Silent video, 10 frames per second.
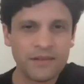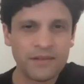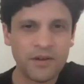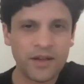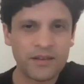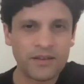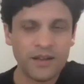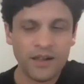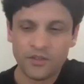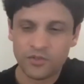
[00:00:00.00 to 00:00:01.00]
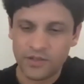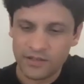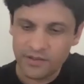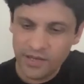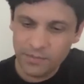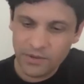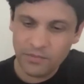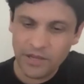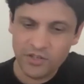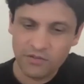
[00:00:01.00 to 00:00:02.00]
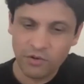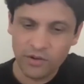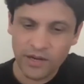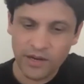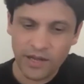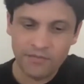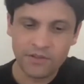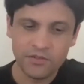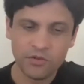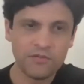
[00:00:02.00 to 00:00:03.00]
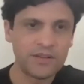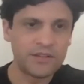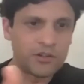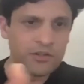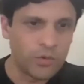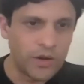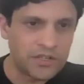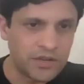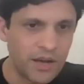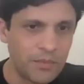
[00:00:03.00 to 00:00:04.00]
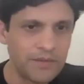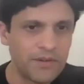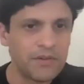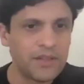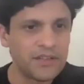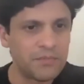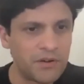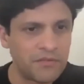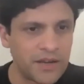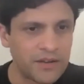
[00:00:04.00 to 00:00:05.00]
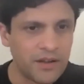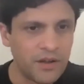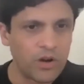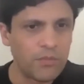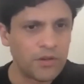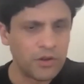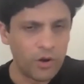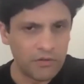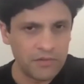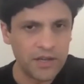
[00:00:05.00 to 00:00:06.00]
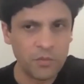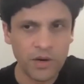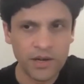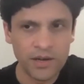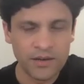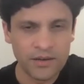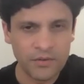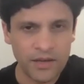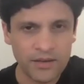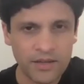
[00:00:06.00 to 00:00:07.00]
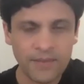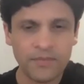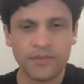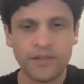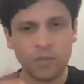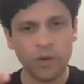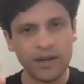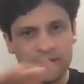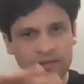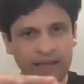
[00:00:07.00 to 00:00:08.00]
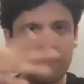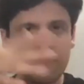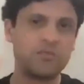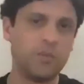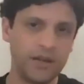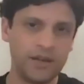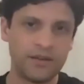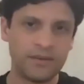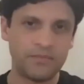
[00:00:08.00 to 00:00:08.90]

Right? So this is a deeper dimension of looking at life. This universe is also a question coming. If everything is perfect, what about the non-vegan world? Right? This world is a sandwiched world.